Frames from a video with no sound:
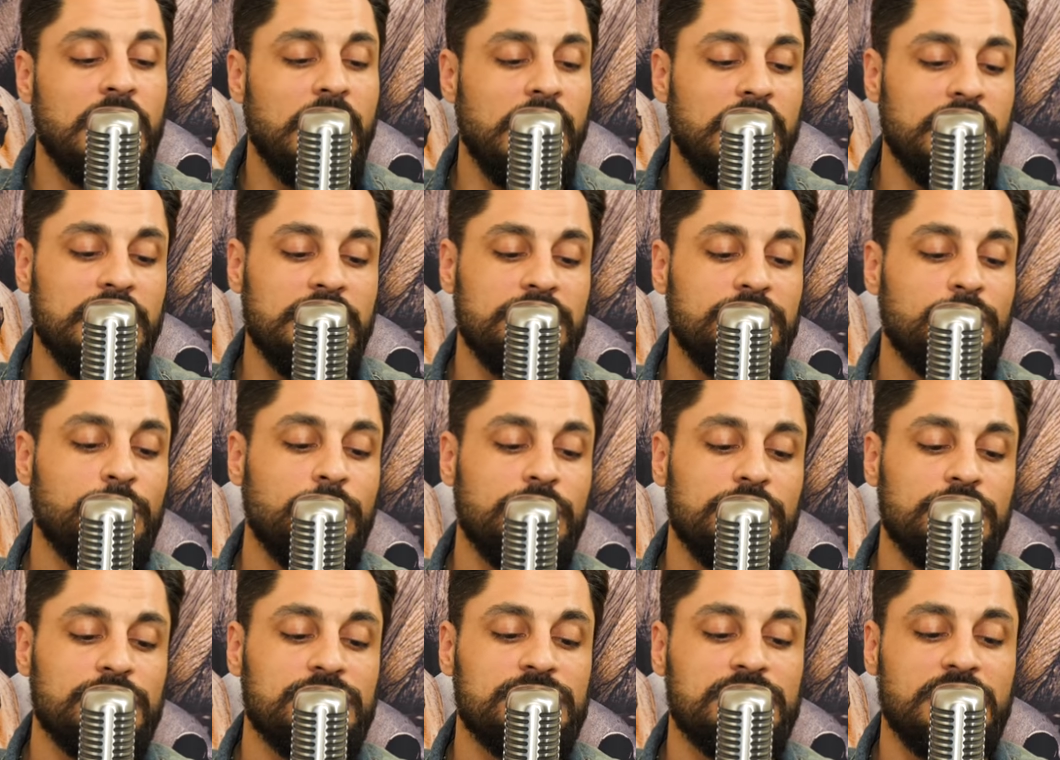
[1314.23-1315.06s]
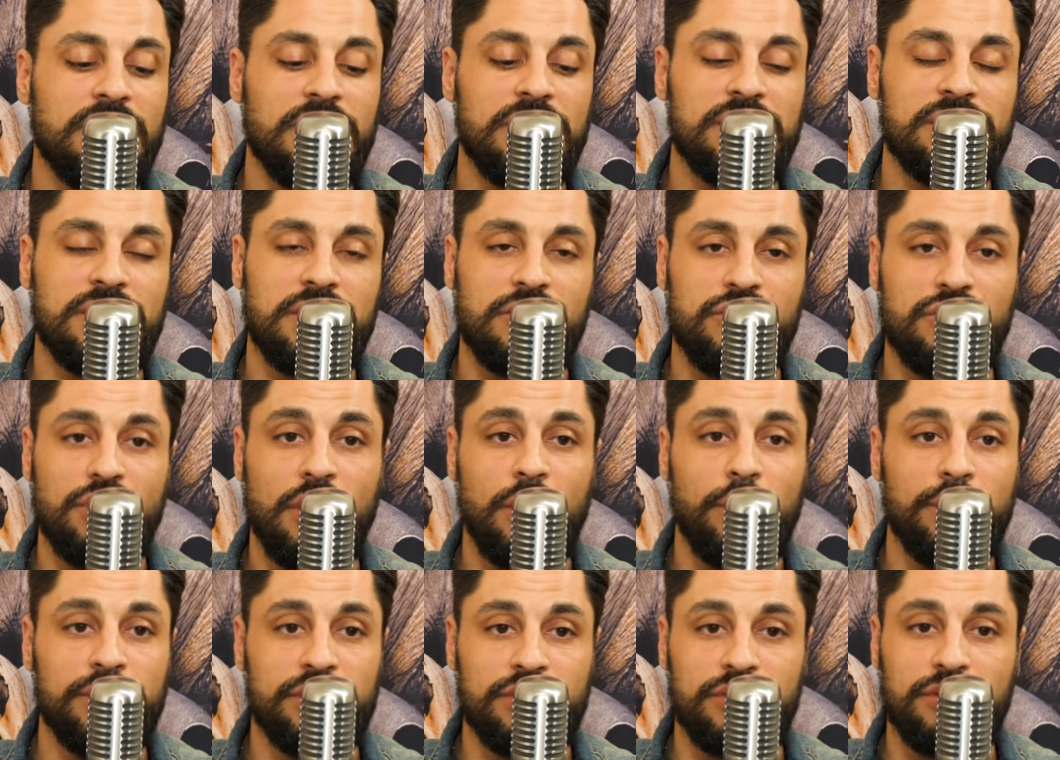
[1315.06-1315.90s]
And even when there's things that
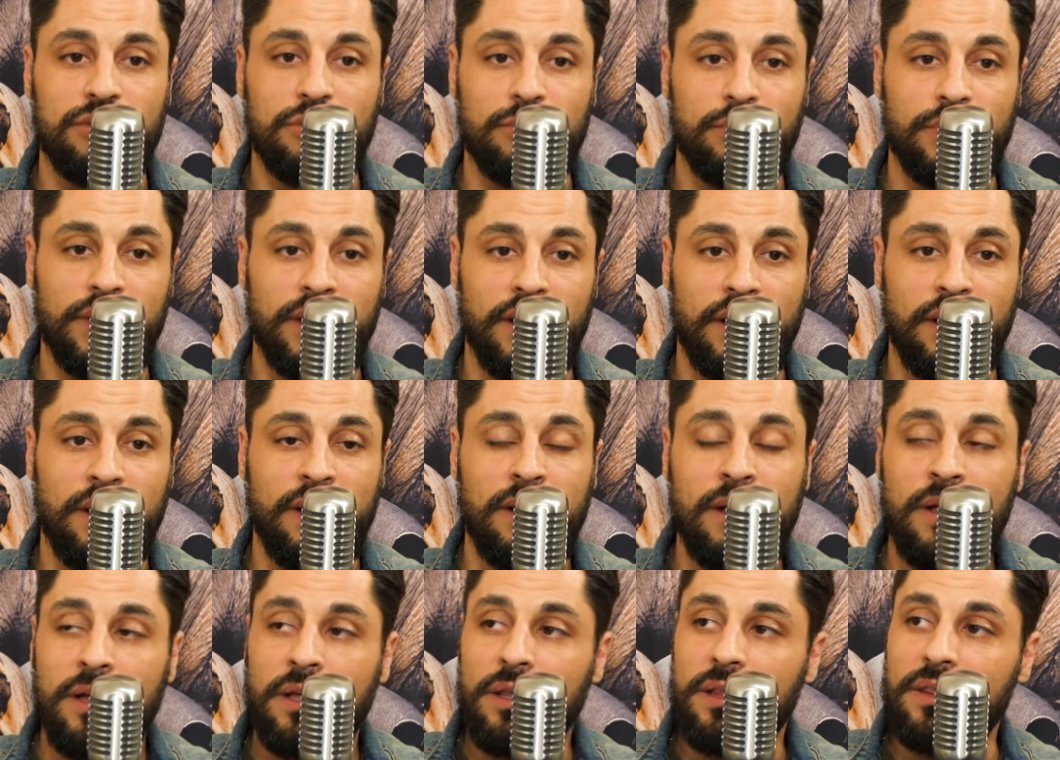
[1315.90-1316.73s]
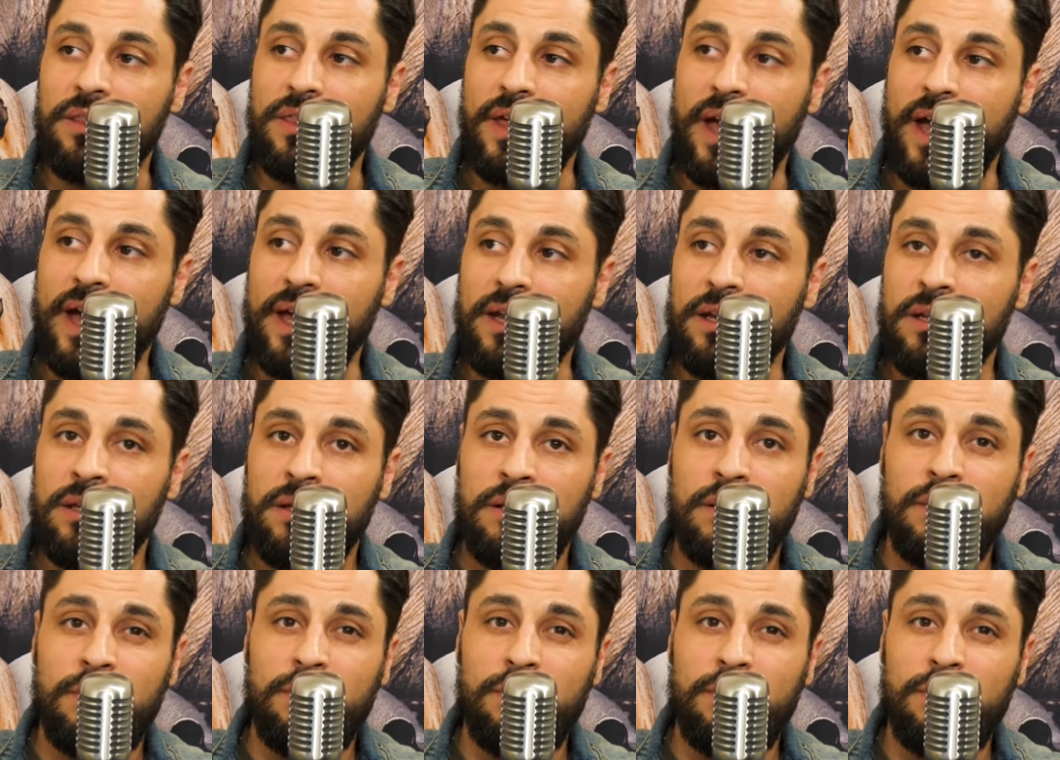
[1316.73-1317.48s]
Joe is doing that